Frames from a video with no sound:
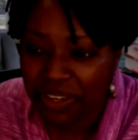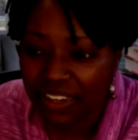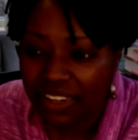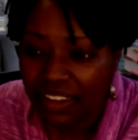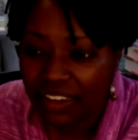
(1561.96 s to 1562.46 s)

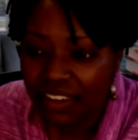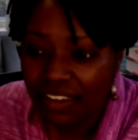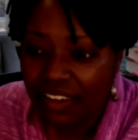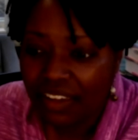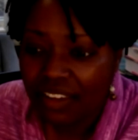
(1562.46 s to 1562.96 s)
but
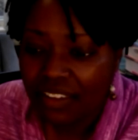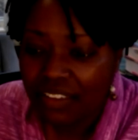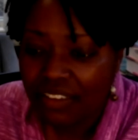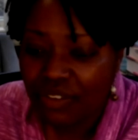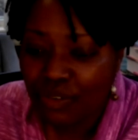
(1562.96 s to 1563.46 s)

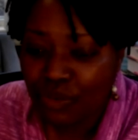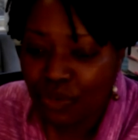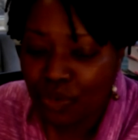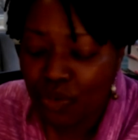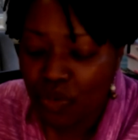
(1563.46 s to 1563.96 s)

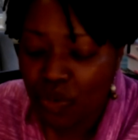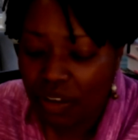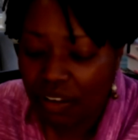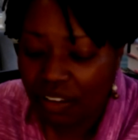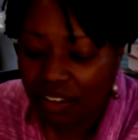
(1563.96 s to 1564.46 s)
to
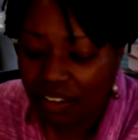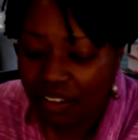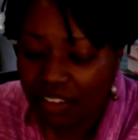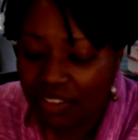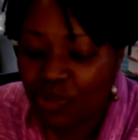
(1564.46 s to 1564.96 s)

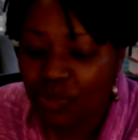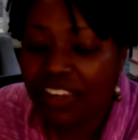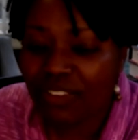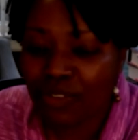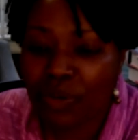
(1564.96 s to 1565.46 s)

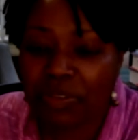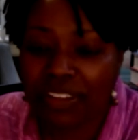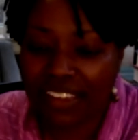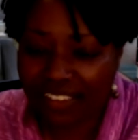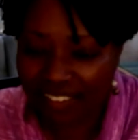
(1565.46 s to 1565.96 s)
get to a
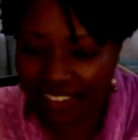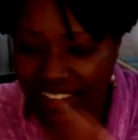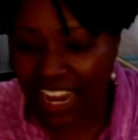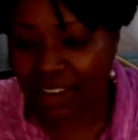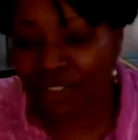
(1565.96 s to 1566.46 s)
place
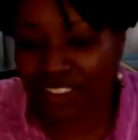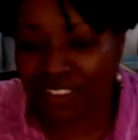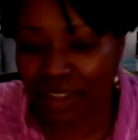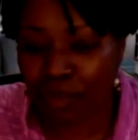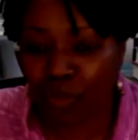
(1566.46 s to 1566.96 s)
like after this
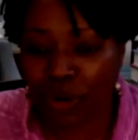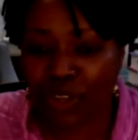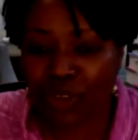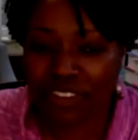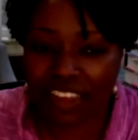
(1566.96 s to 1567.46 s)
summer where
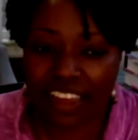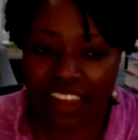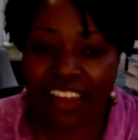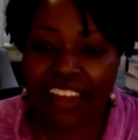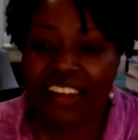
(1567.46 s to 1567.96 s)
you
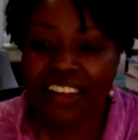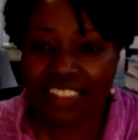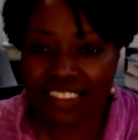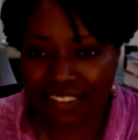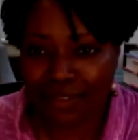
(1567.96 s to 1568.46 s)
say,
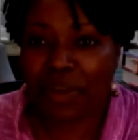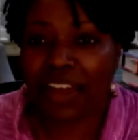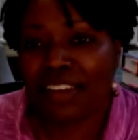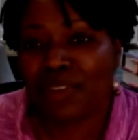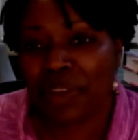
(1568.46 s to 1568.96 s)
this is
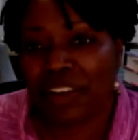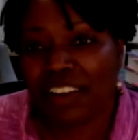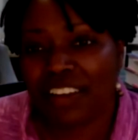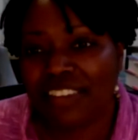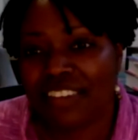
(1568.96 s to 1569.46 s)
my
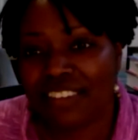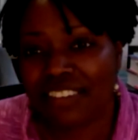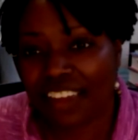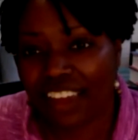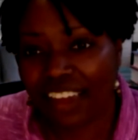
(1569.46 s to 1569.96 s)
experience as
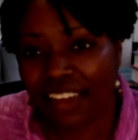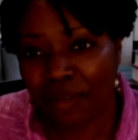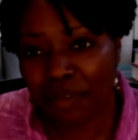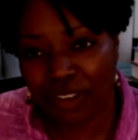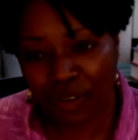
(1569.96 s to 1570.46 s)

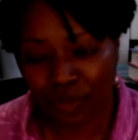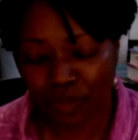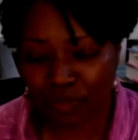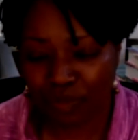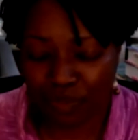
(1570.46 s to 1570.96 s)
a,
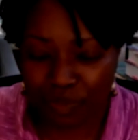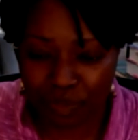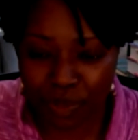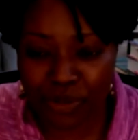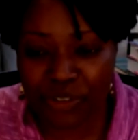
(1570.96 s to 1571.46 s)

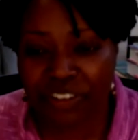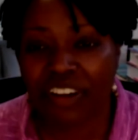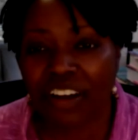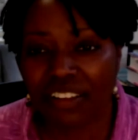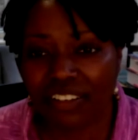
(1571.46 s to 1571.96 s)
person of
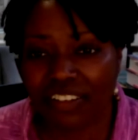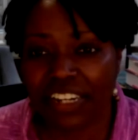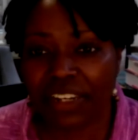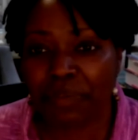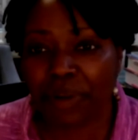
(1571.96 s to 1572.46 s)
color
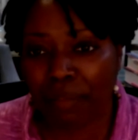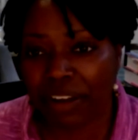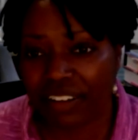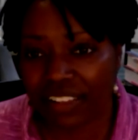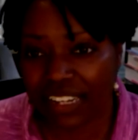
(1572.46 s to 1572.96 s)
in a
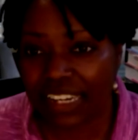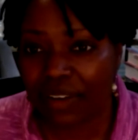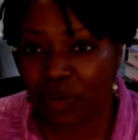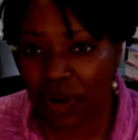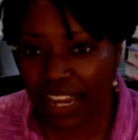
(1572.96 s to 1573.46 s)
primarily
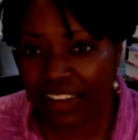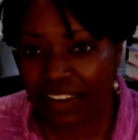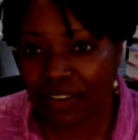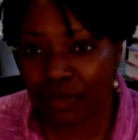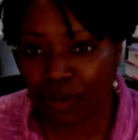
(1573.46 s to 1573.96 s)
white
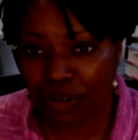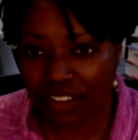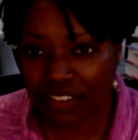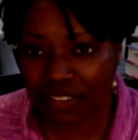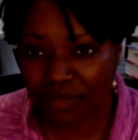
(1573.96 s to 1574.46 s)

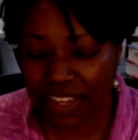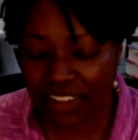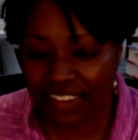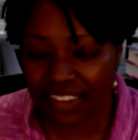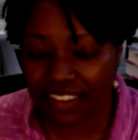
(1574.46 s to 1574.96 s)
working
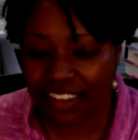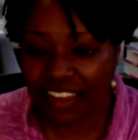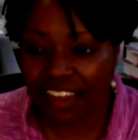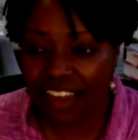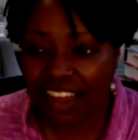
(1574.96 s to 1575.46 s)
space.
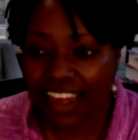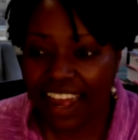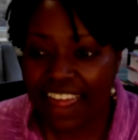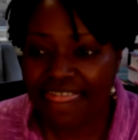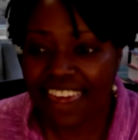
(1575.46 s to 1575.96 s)

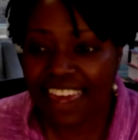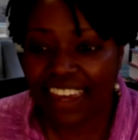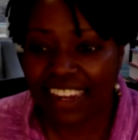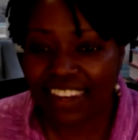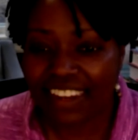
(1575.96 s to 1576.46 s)
And
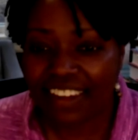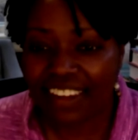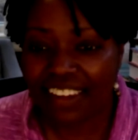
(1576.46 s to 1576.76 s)
then